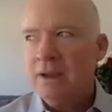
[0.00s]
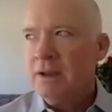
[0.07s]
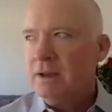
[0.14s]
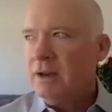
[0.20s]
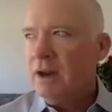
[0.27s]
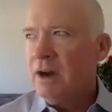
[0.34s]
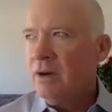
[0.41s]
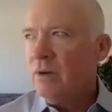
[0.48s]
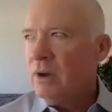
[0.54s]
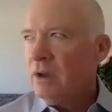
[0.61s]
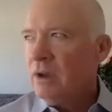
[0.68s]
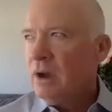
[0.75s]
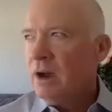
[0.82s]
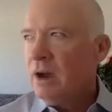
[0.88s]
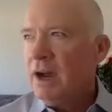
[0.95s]
Now,
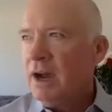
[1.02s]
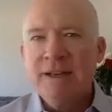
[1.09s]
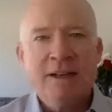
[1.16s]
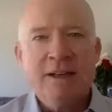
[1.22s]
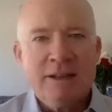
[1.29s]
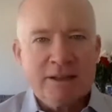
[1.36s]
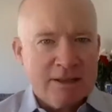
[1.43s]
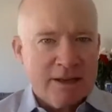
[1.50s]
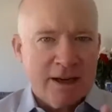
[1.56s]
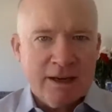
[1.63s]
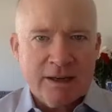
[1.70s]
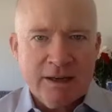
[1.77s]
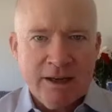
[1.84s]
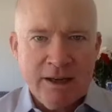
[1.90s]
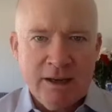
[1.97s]
I did this
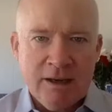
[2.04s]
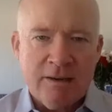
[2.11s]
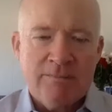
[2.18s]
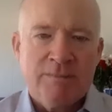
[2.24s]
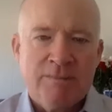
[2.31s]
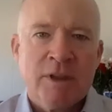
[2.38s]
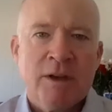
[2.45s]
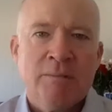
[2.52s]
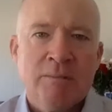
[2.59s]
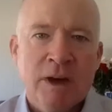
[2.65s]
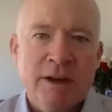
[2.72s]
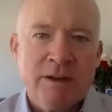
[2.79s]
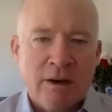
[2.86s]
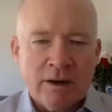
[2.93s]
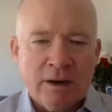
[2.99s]
technique. My
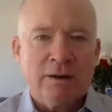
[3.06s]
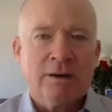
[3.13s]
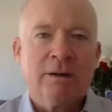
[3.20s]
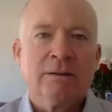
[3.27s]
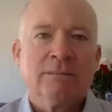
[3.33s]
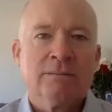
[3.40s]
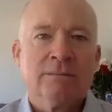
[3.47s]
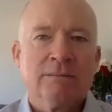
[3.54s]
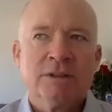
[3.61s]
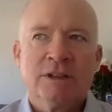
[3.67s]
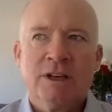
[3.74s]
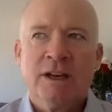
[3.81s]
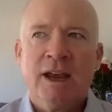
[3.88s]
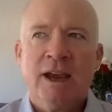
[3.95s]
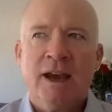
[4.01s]
daughter,
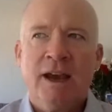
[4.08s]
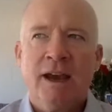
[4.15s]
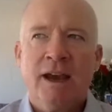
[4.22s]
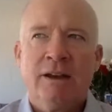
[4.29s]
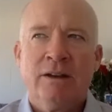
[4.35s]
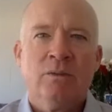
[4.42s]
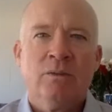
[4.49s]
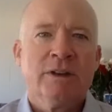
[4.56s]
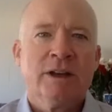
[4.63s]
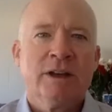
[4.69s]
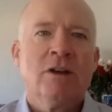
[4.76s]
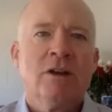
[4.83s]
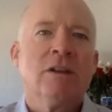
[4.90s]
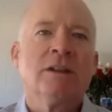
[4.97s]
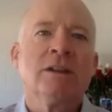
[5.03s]
she had what they
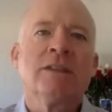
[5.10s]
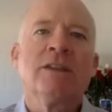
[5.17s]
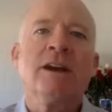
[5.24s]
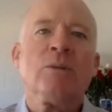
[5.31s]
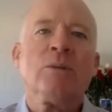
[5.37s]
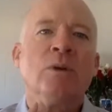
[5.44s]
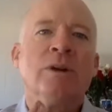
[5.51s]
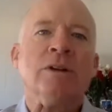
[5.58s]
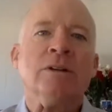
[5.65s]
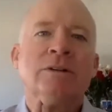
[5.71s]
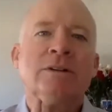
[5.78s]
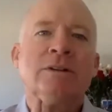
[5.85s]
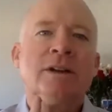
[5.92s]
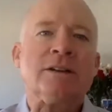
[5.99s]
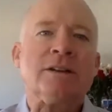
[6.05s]
call a thyroidal
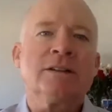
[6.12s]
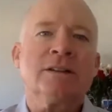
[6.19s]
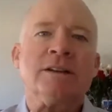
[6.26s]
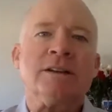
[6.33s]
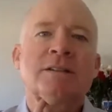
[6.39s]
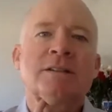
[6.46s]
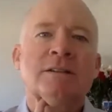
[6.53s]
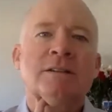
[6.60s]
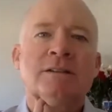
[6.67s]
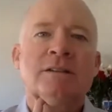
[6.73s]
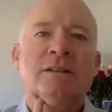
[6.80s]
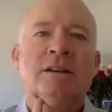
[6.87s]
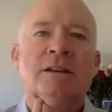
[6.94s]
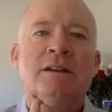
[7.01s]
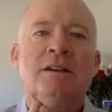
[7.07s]
duct cyst. It's
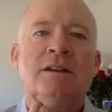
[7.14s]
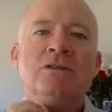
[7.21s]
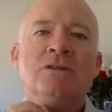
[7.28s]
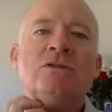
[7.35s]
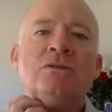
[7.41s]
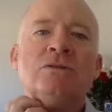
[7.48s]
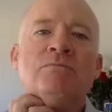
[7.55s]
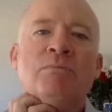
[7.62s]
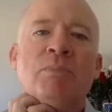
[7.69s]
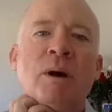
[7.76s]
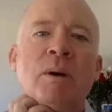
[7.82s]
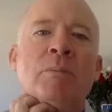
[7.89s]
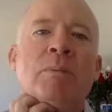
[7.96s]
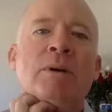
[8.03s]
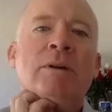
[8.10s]
a huge
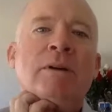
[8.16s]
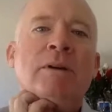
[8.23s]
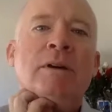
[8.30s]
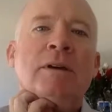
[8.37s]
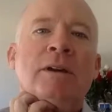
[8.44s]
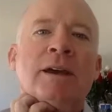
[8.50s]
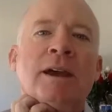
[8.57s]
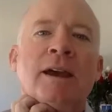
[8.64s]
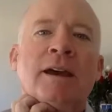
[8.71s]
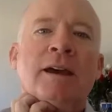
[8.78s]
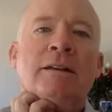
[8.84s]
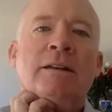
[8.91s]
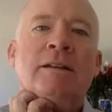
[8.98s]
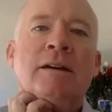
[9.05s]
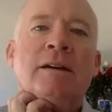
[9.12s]
bump.
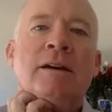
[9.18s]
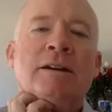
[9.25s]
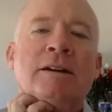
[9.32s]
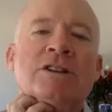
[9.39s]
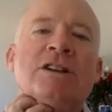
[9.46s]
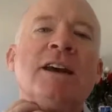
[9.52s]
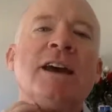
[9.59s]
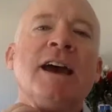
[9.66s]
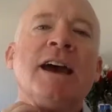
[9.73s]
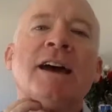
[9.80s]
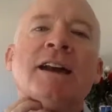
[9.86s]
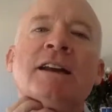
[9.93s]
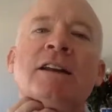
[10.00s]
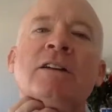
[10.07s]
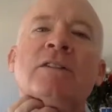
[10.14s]
And she had
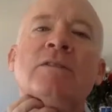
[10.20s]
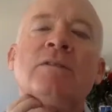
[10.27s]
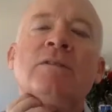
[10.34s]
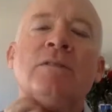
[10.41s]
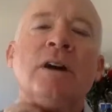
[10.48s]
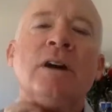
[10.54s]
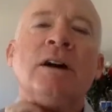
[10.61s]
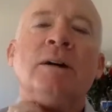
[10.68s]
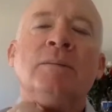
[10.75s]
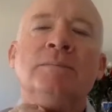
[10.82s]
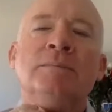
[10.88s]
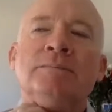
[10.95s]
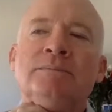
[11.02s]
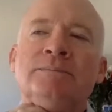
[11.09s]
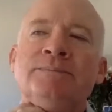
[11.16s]
it
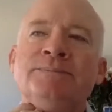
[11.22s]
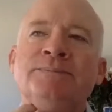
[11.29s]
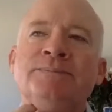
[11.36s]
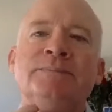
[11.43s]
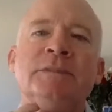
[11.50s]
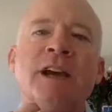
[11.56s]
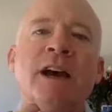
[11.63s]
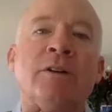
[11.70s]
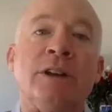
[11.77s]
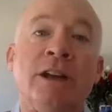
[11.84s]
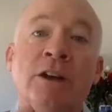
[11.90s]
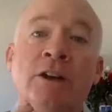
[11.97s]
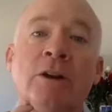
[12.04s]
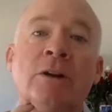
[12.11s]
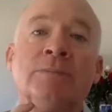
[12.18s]
down
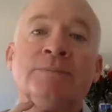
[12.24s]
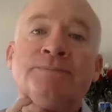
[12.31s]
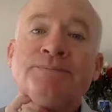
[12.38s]
here.